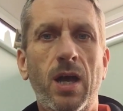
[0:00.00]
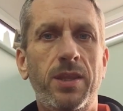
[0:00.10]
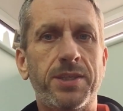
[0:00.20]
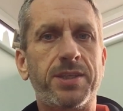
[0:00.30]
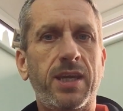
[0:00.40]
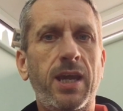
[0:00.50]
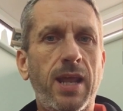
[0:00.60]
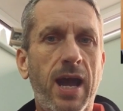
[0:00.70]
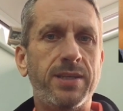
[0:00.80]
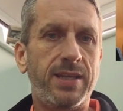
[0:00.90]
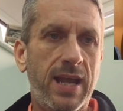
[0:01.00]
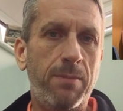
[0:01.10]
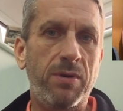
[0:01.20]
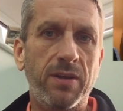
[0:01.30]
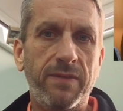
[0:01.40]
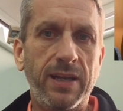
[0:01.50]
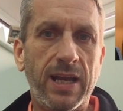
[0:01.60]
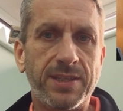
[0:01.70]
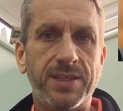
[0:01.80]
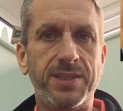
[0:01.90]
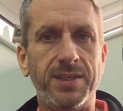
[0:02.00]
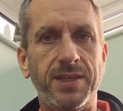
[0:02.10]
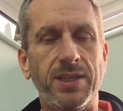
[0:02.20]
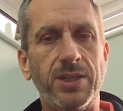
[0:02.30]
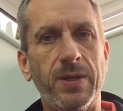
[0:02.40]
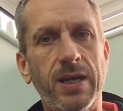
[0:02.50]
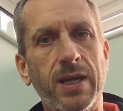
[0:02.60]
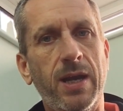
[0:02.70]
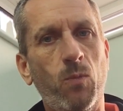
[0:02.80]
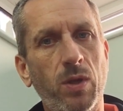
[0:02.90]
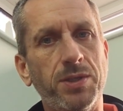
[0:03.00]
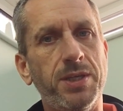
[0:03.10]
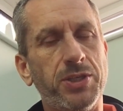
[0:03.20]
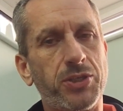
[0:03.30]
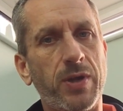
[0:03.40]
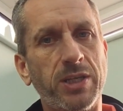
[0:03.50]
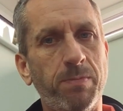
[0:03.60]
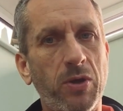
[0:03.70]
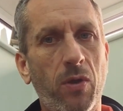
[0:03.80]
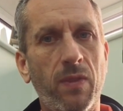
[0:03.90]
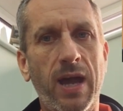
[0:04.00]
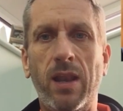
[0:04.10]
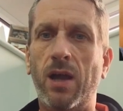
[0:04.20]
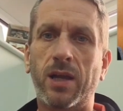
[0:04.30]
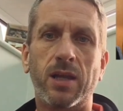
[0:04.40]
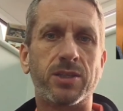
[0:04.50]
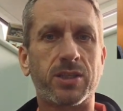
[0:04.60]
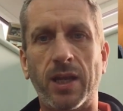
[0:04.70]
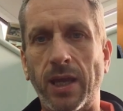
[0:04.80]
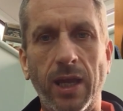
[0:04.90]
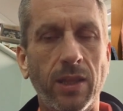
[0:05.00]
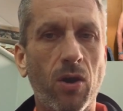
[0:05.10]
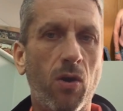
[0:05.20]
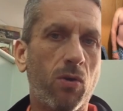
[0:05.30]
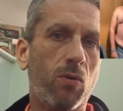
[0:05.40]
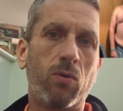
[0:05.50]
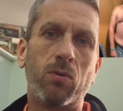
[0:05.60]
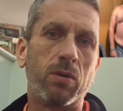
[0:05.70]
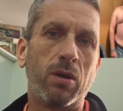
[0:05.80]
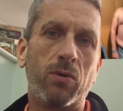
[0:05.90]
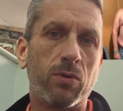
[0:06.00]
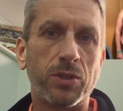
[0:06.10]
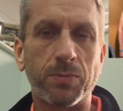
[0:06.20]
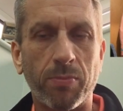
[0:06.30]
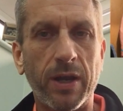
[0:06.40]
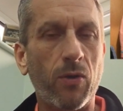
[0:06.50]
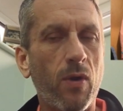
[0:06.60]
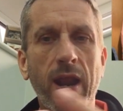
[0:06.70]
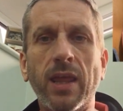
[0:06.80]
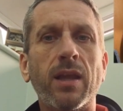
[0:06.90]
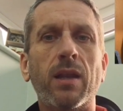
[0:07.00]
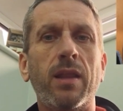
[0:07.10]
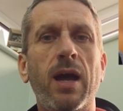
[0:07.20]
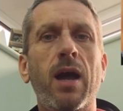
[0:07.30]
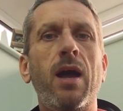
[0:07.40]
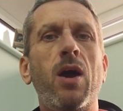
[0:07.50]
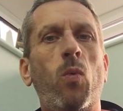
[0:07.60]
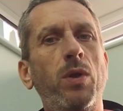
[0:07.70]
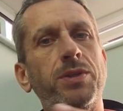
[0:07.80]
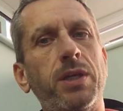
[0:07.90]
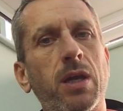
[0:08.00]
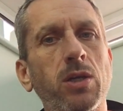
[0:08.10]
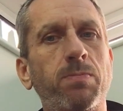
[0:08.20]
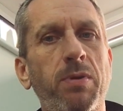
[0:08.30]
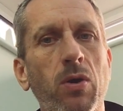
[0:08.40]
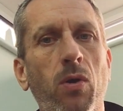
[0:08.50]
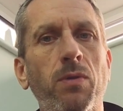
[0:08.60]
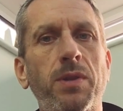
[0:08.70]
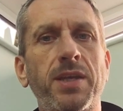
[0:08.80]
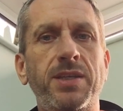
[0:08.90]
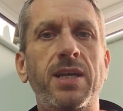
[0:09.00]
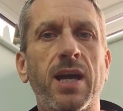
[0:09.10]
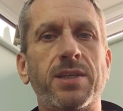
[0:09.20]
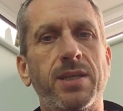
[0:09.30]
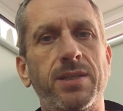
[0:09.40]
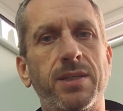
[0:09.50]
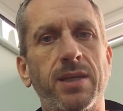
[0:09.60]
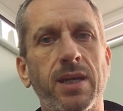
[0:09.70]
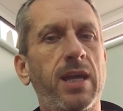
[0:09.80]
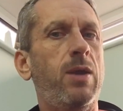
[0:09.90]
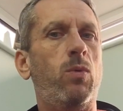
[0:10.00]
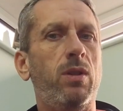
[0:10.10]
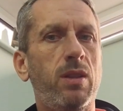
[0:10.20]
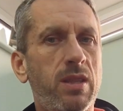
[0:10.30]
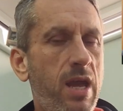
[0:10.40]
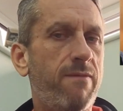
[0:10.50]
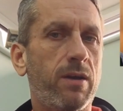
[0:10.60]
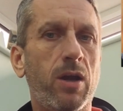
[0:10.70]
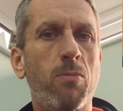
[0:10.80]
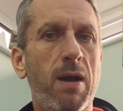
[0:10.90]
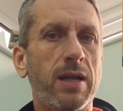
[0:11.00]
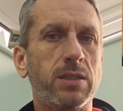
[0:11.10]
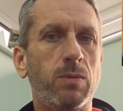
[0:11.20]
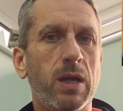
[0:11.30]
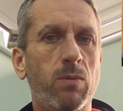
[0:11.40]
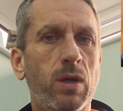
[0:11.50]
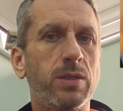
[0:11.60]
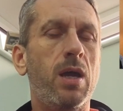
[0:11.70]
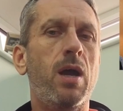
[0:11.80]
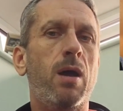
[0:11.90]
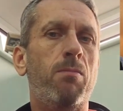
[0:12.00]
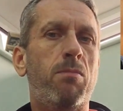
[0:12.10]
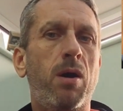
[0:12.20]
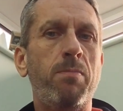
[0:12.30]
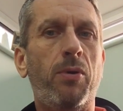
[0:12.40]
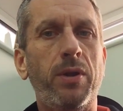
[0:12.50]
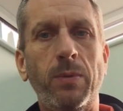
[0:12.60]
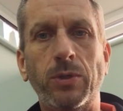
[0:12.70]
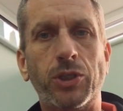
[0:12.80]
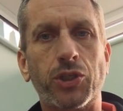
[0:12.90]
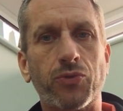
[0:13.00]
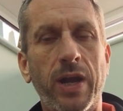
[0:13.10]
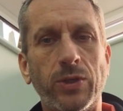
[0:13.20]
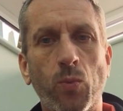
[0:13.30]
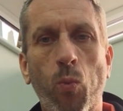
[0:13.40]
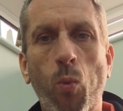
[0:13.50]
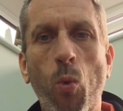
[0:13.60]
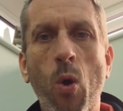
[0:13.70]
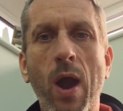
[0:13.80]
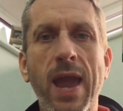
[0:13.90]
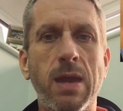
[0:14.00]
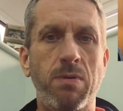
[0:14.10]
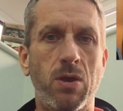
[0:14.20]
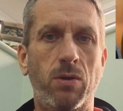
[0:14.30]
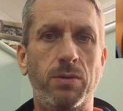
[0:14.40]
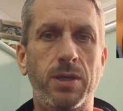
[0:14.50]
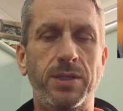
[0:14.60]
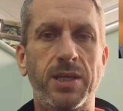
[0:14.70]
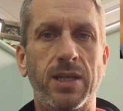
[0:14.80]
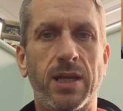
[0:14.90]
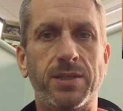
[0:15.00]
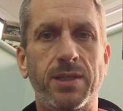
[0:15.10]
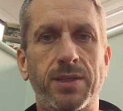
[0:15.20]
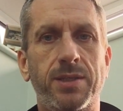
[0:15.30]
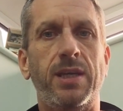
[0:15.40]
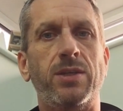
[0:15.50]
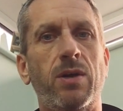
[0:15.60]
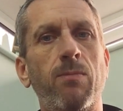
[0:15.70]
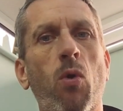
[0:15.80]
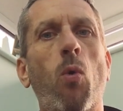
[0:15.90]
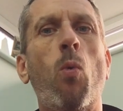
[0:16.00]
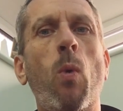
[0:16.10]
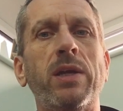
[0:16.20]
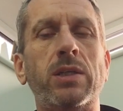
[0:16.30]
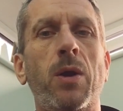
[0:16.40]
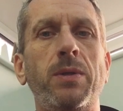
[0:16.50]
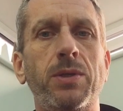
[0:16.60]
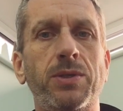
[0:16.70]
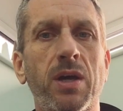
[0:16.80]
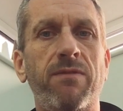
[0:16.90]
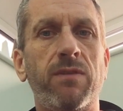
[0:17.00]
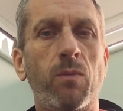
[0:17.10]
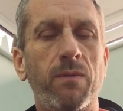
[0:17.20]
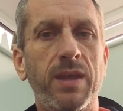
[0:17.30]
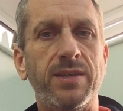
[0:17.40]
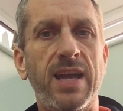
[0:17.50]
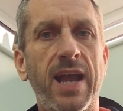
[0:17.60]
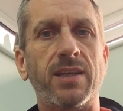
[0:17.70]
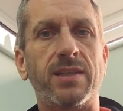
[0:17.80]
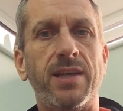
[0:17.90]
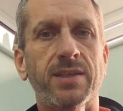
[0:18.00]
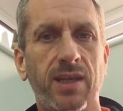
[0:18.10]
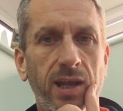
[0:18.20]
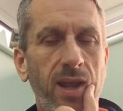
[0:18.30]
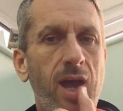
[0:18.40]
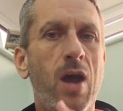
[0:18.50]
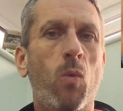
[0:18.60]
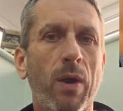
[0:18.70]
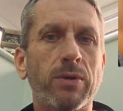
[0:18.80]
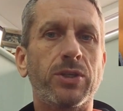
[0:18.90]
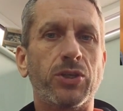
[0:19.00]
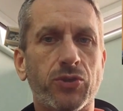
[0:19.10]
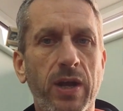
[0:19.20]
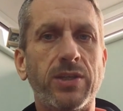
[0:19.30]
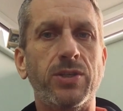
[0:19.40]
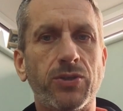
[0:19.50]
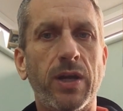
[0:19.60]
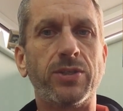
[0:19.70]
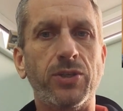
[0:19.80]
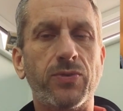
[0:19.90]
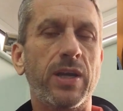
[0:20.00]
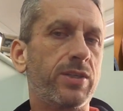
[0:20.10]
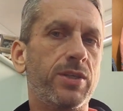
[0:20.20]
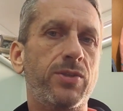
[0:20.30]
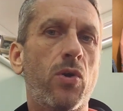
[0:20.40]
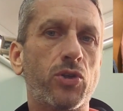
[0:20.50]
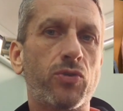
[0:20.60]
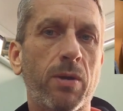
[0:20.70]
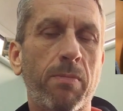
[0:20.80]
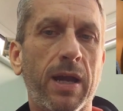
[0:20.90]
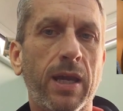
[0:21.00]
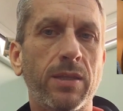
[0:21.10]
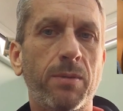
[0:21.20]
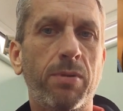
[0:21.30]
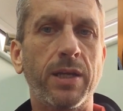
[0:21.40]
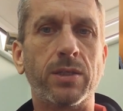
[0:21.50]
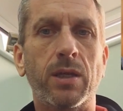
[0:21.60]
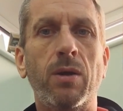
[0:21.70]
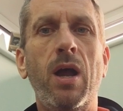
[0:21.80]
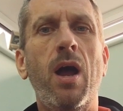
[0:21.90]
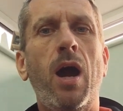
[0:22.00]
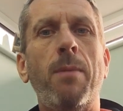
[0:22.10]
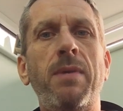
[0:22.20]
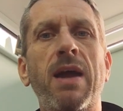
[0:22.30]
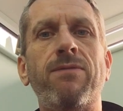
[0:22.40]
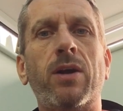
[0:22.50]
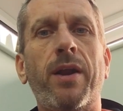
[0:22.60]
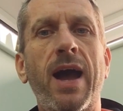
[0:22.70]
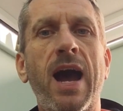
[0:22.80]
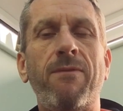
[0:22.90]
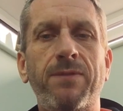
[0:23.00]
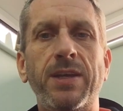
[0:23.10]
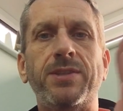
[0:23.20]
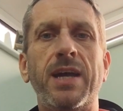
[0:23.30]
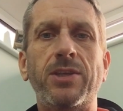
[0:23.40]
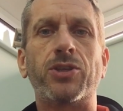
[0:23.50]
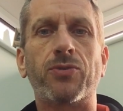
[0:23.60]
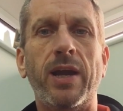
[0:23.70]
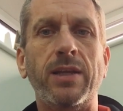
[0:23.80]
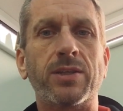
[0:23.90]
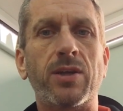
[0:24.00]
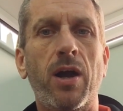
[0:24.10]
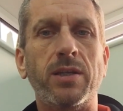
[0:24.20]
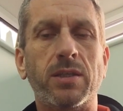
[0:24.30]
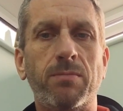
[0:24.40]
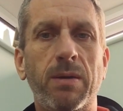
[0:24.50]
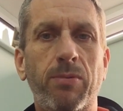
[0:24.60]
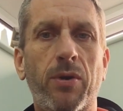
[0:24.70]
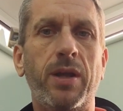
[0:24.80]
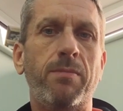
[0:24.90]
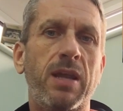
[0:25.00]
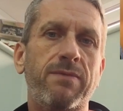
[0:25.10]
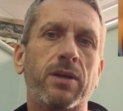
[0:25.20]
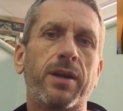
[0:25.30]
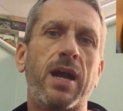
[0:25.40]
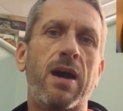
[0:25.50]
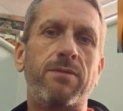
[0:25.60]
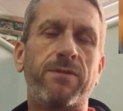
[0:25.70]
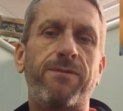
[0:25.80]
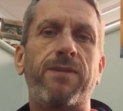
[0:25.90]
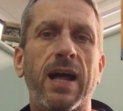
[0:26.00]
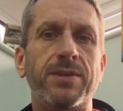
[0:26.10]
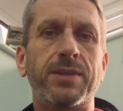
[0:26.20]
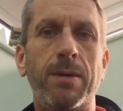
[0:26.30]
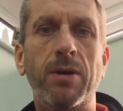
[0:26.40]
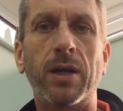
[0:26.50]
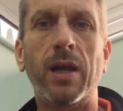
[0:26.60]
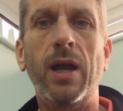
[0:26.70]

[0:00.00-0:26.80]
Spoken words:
the skin has an element of elasticity to it, and once it's stretched beyond that, like a slinky dog or a spring or anything like that, once it goes beyond its elasticity, it will never go back to where it was. My body was stretched way beyond its elasticity, so I'm always going to suffer with this excess skin where it's just stretched and stretched and stretched, and it's not shrunk back into place. So I'm never going to have this dead straight sides to my body. I'm never going to have a flat stomach.